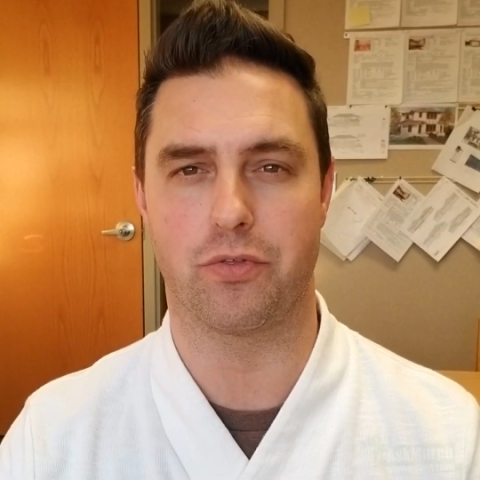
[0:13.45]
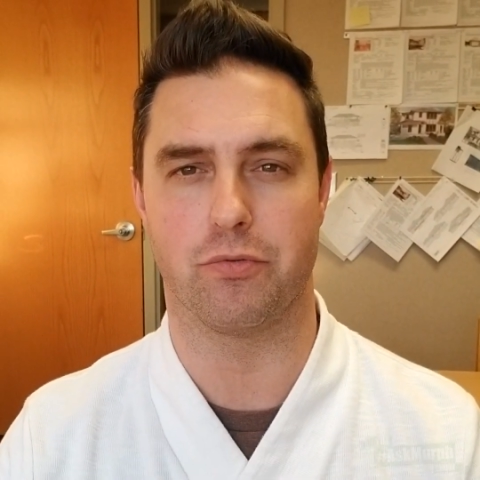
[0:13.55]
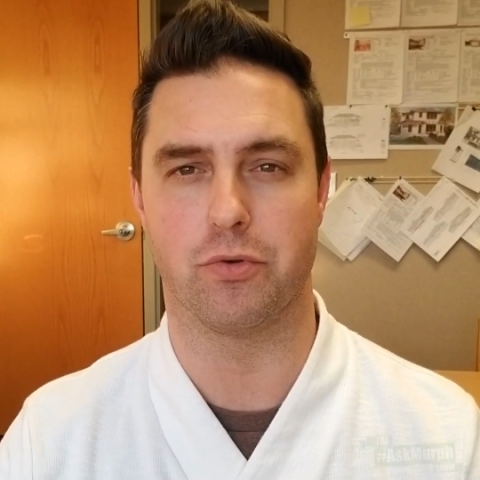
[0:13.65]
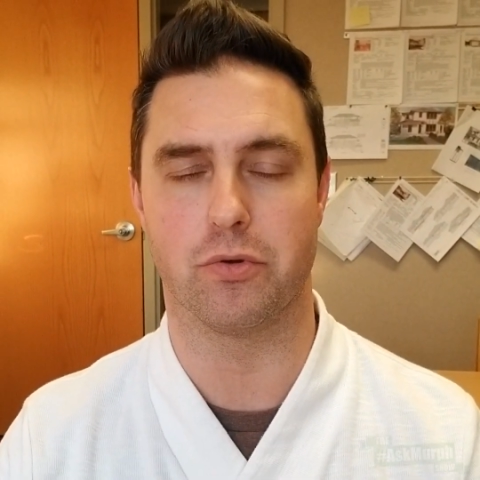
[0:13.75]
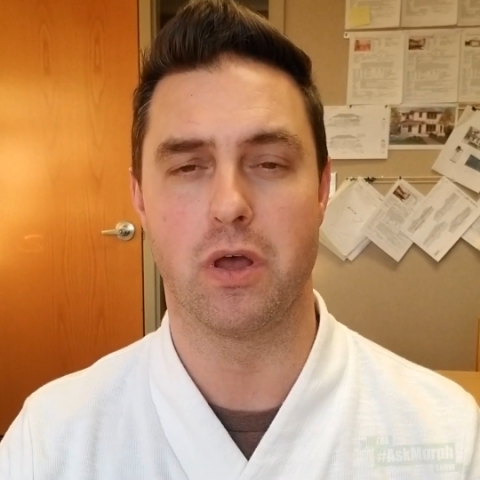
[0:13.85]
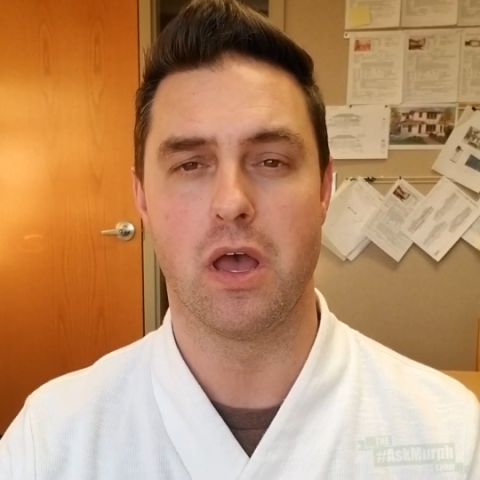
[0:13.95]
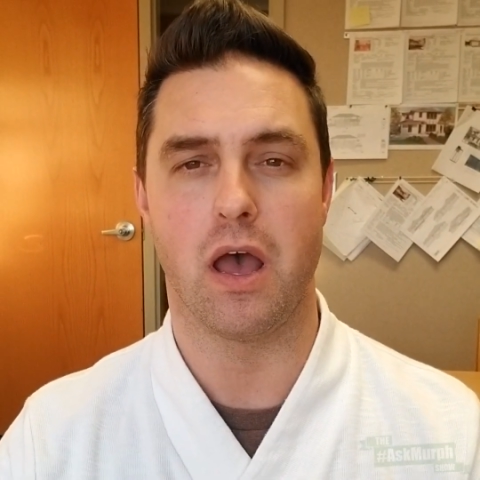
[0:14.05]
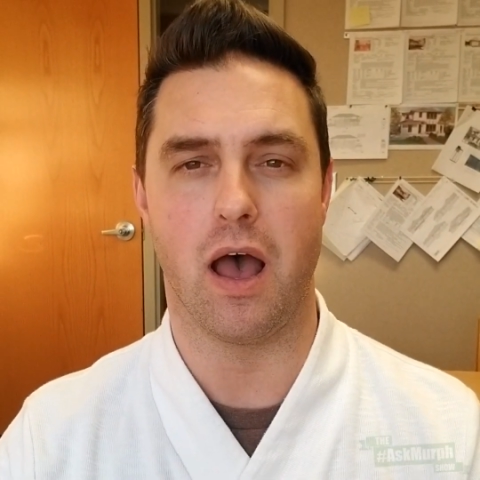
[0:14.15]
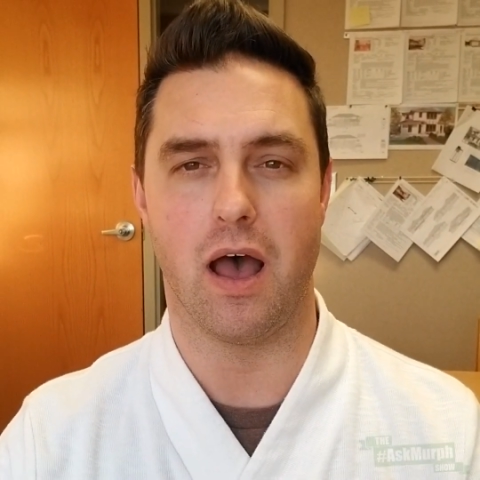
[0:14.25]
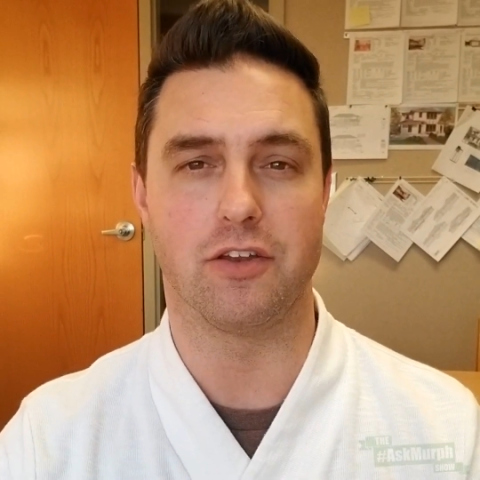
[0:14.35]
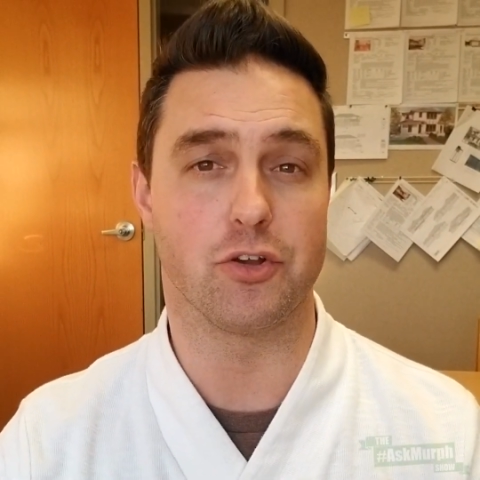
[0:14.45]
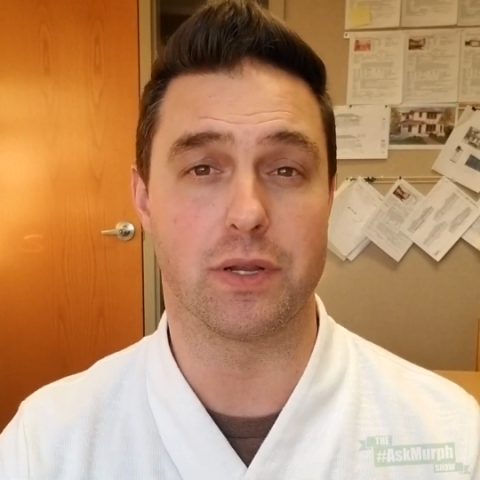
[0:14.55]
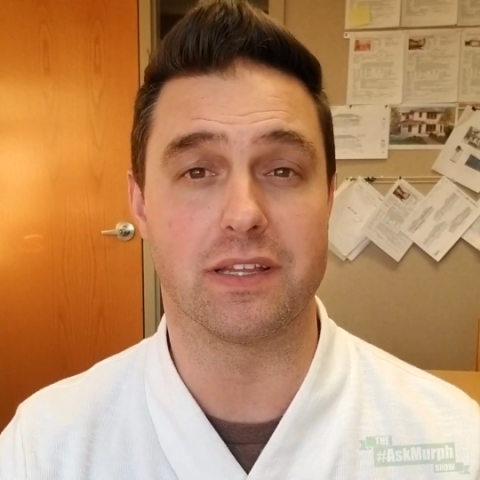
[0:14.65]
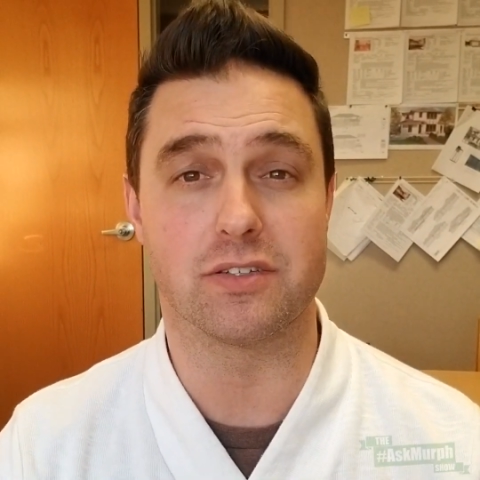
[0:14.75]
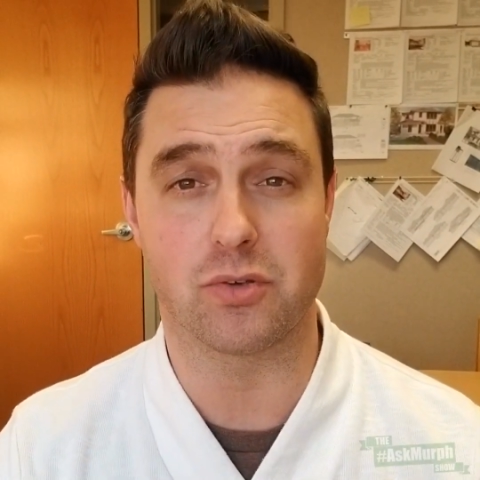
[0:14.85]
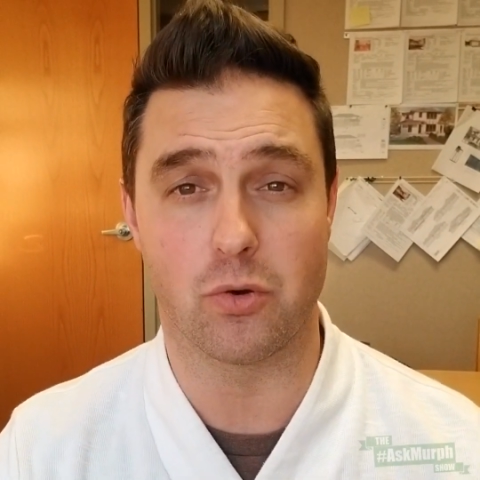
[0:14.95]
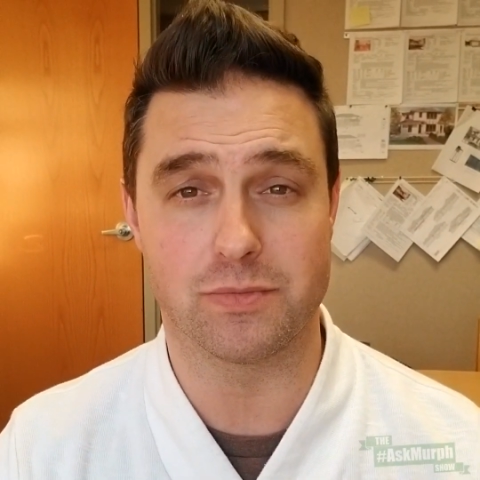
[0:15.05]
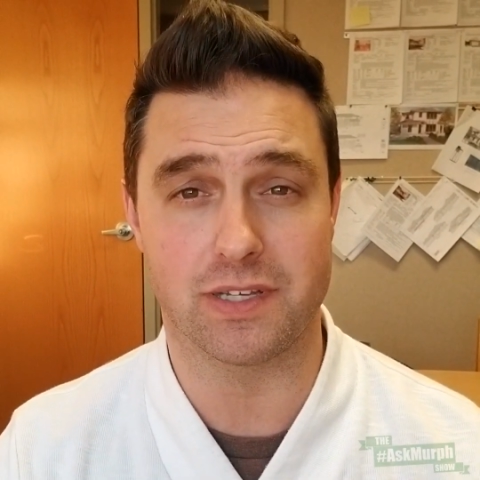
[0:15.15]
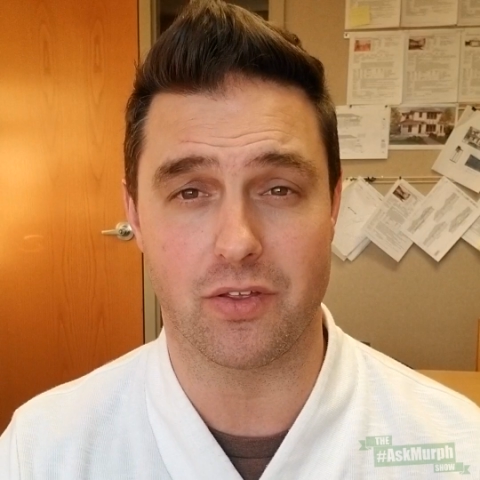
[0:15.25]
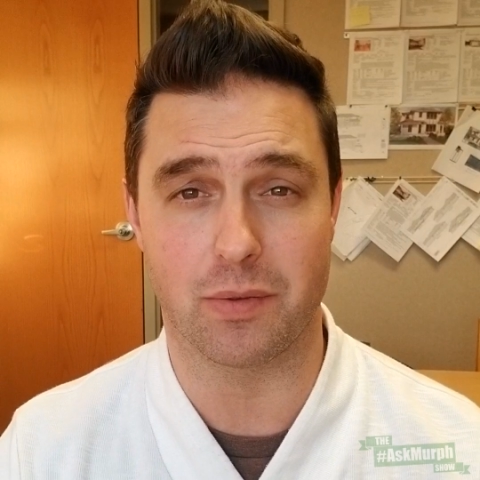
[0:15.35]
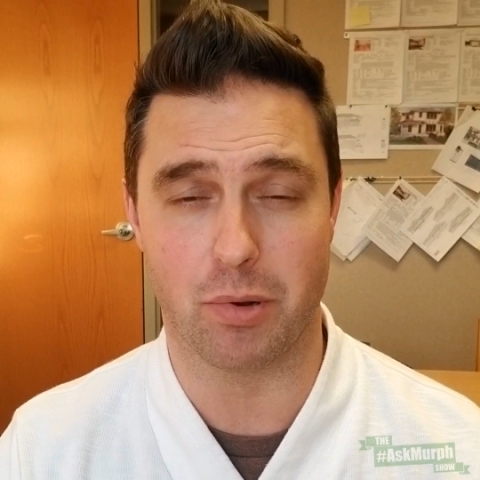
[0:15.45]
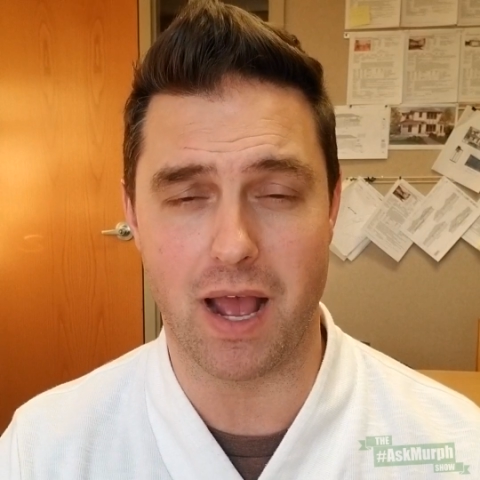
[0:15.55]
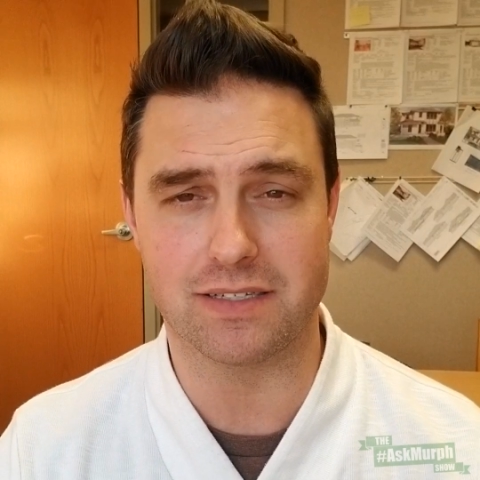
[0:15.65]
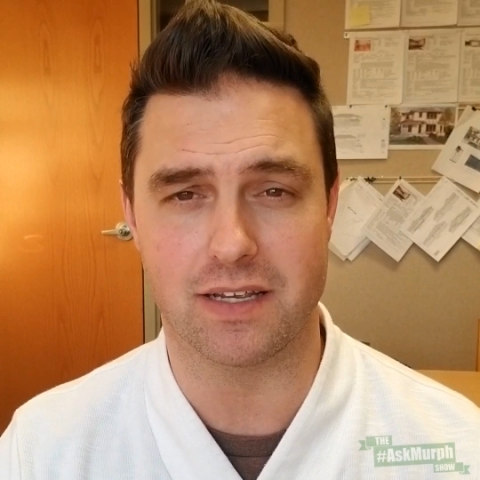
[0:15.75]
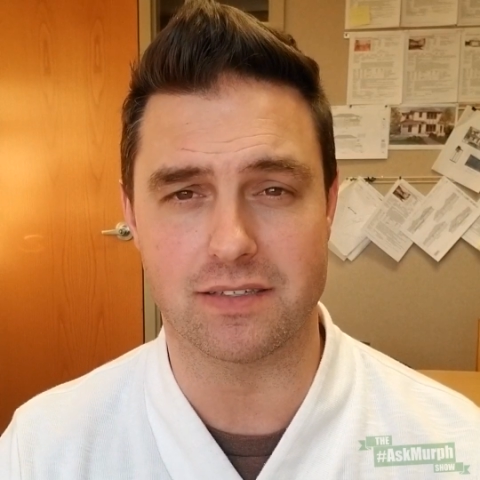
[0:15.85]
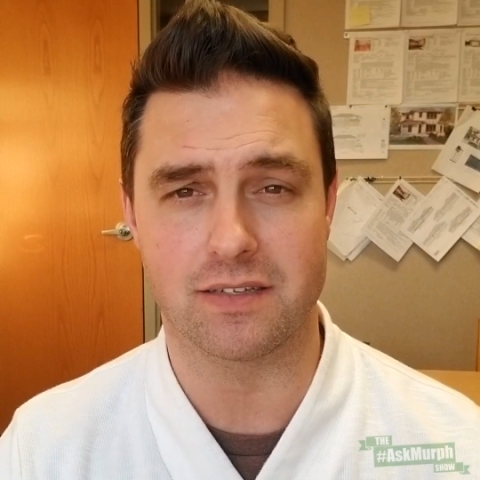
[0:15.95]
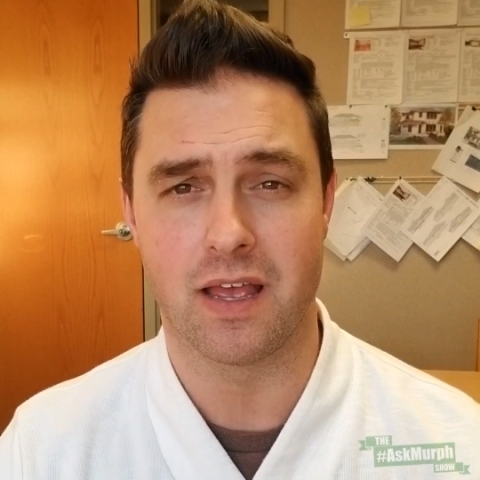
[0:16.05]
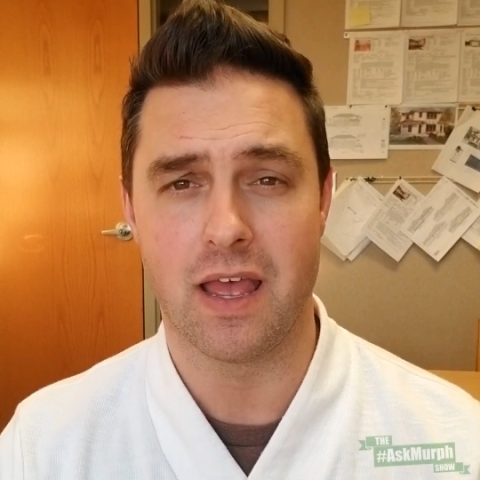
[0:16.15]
through during this home selling process.